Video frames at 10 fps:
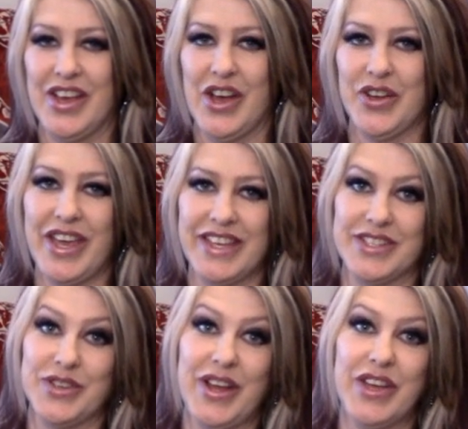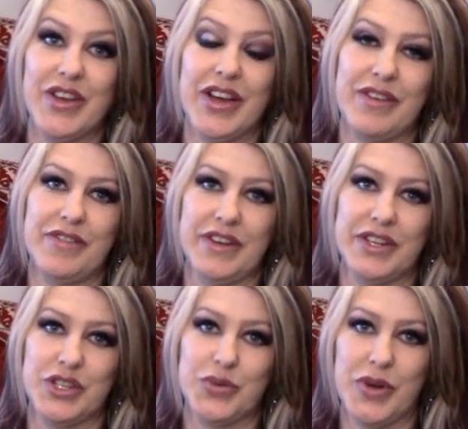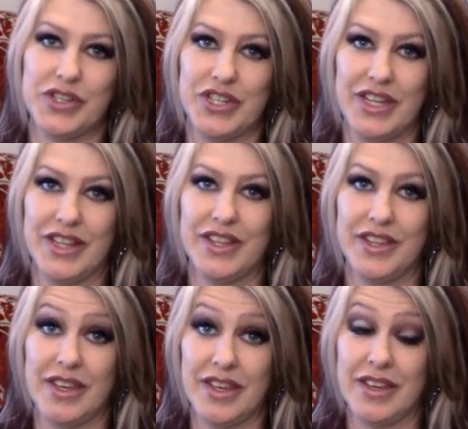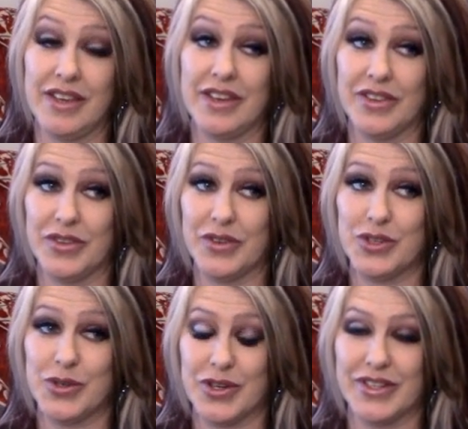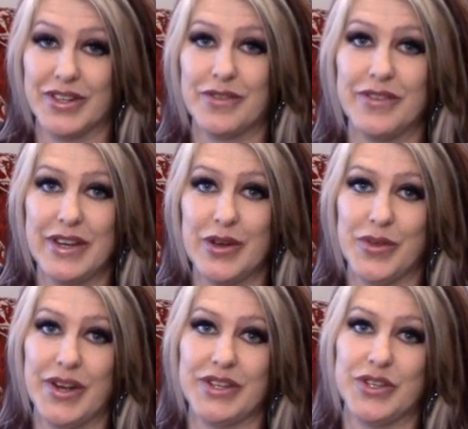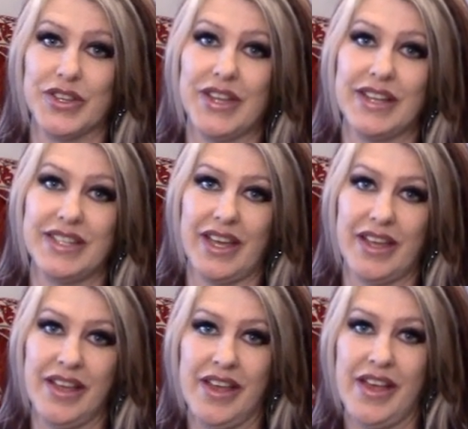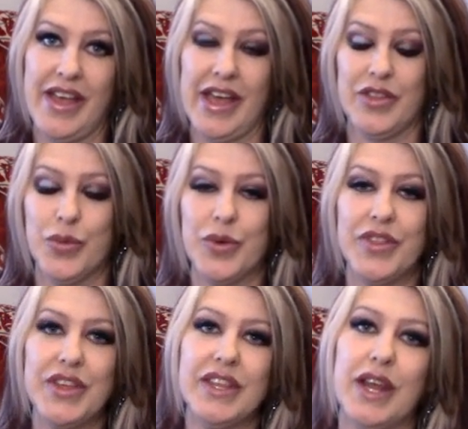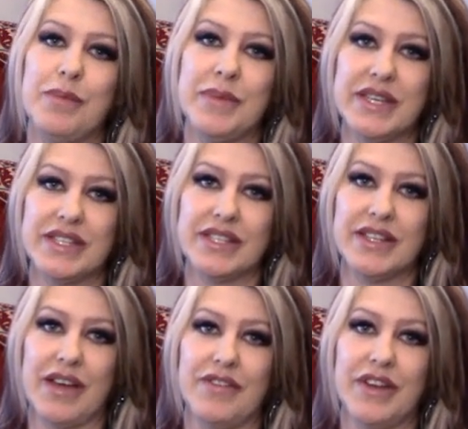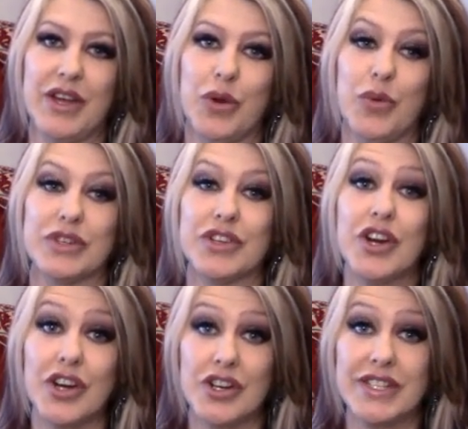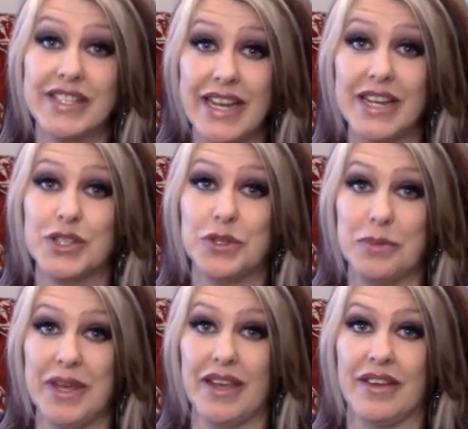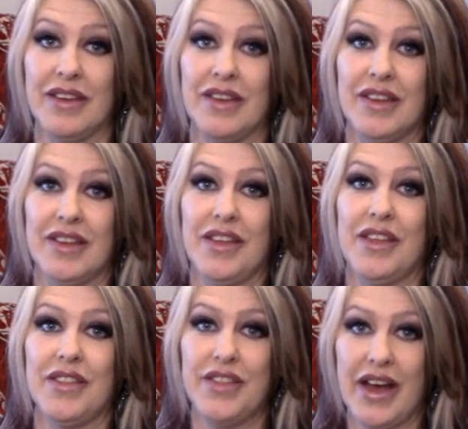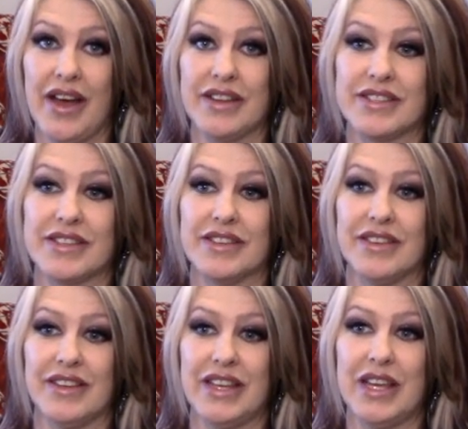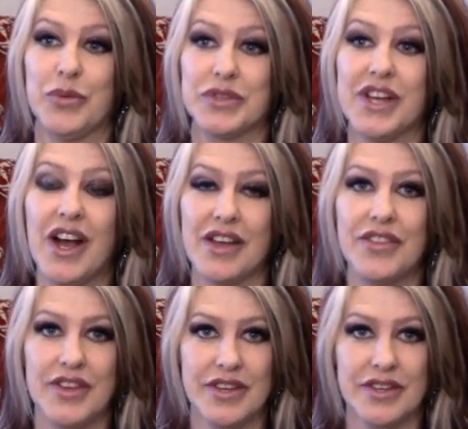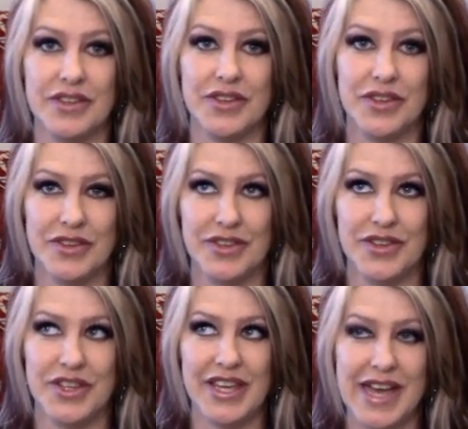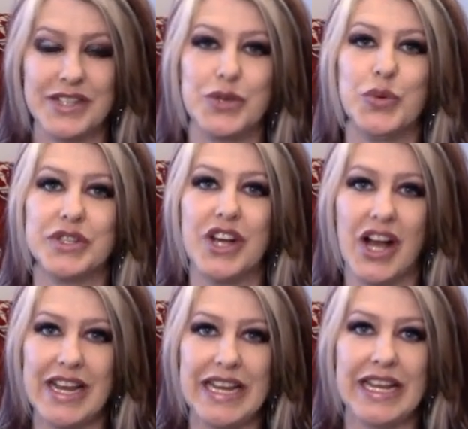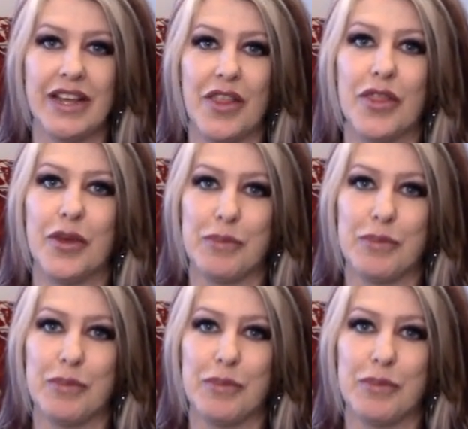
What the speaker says: Okay, so now you got finished watching the short little video that I took that day. And the one thing that I missed in that video was her saying to me that it was the castle was hiding the